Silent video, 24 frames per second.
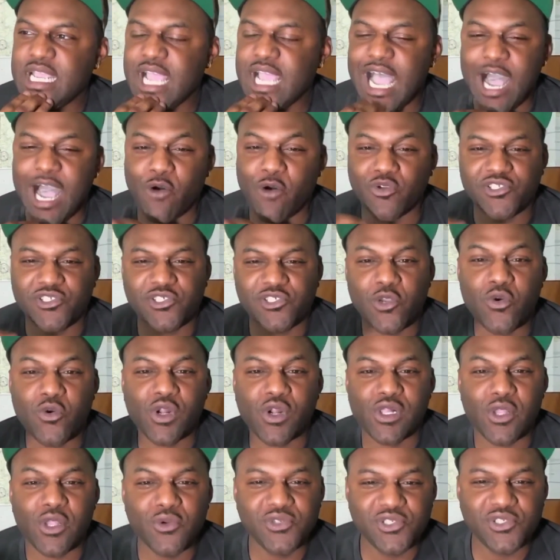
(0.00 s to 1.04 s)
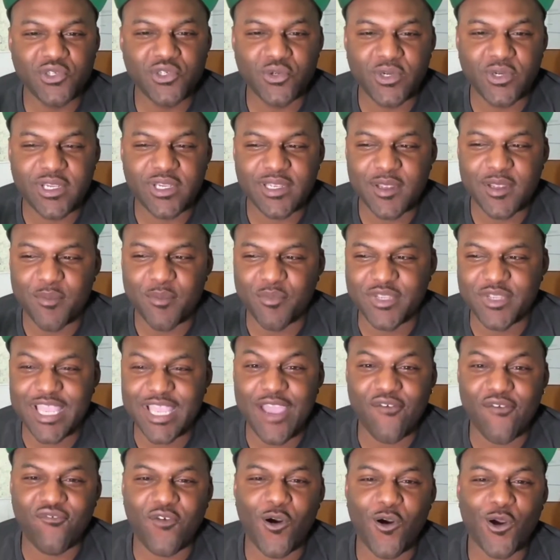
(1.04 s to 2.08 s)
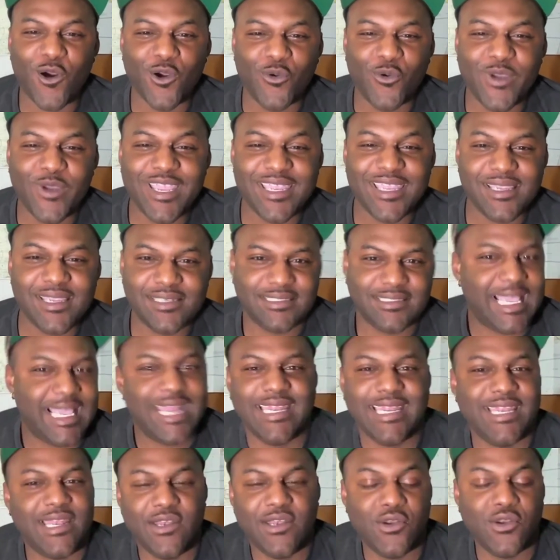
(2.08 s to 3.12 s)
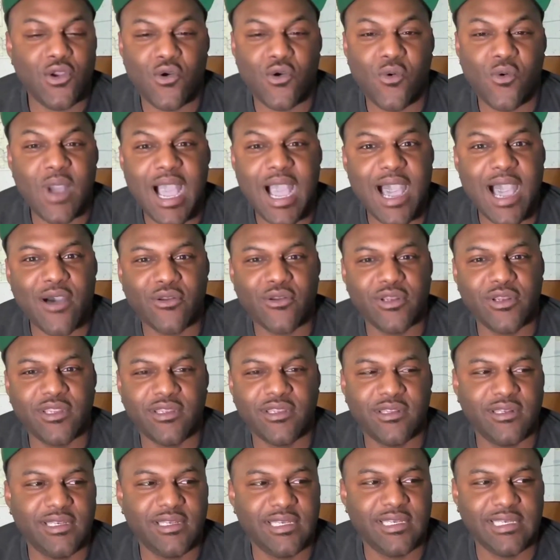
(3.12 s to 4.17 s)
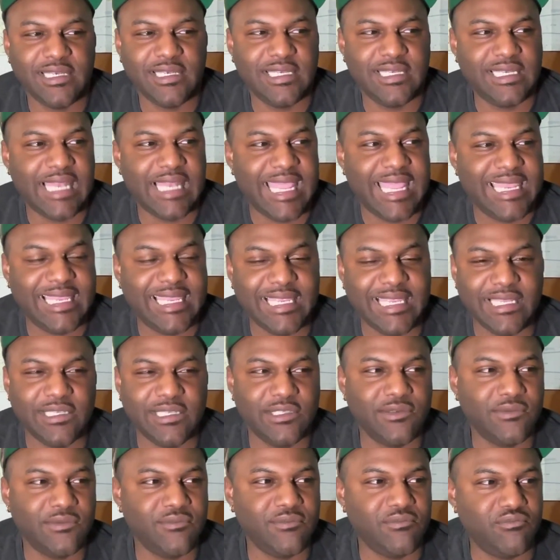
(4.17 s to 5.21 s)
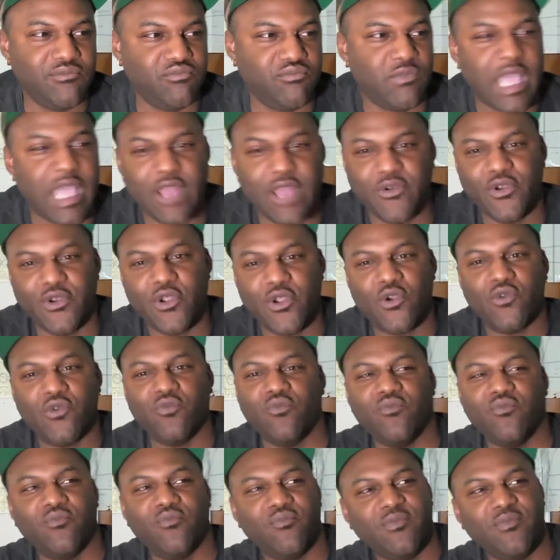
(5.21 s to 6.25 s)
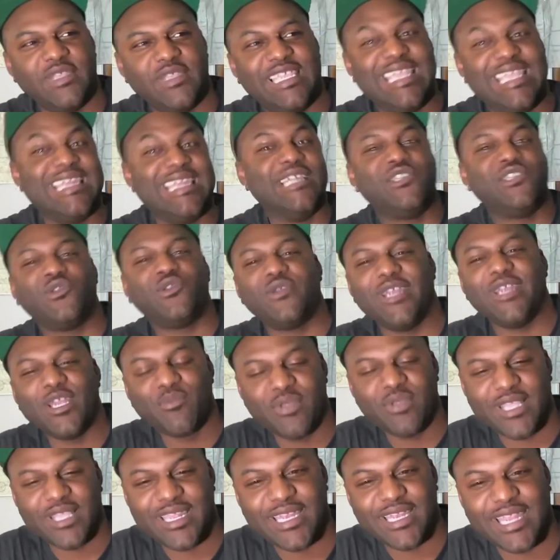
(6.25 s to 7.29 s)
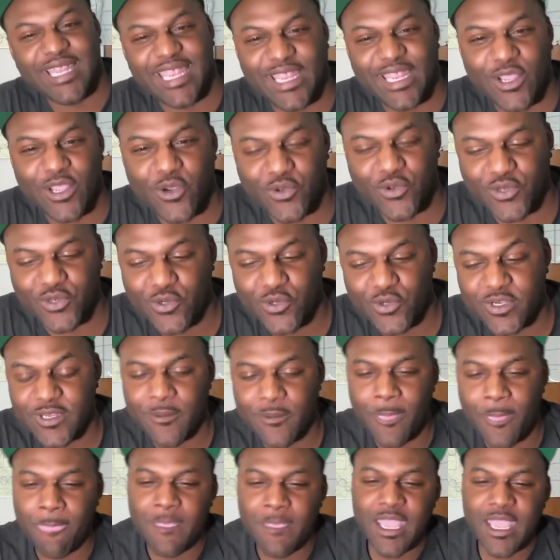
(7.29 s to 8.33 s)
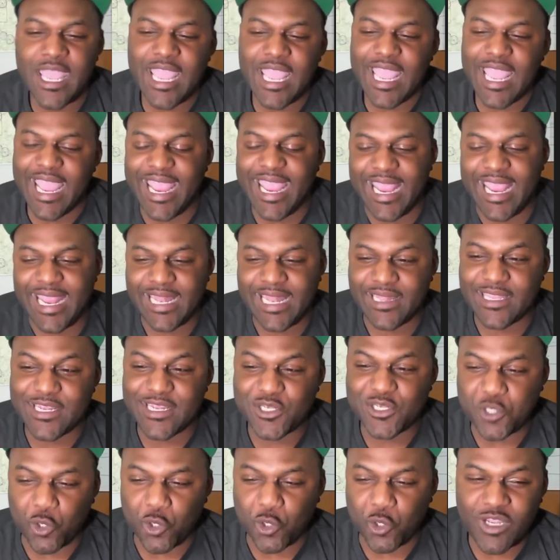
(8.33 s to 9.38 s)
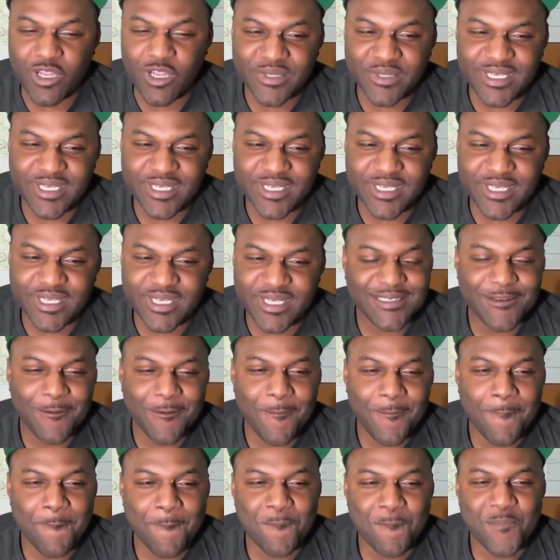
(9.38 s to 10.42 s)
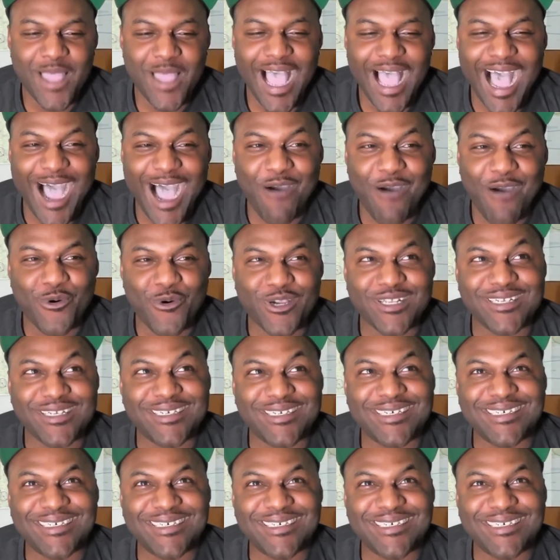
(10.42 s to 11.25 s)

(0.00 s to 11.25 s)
I was so close to it, yet far away because I didn't know how to like I don't know get into an airplane and go do it. And then to rub it in, I would